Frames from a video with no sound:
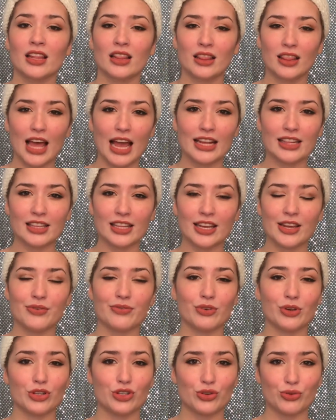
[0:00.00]
lightly
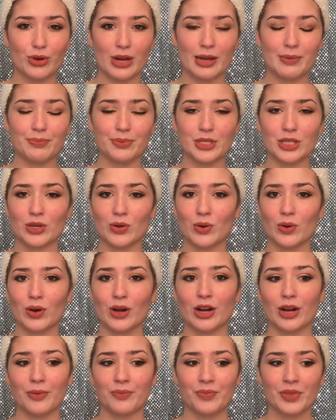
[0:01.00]
for trips
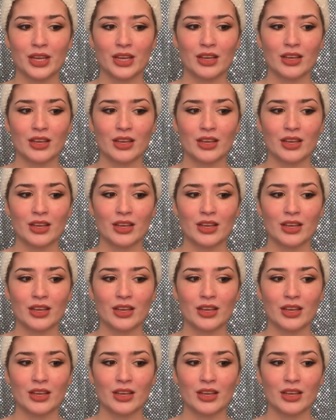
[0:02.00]
or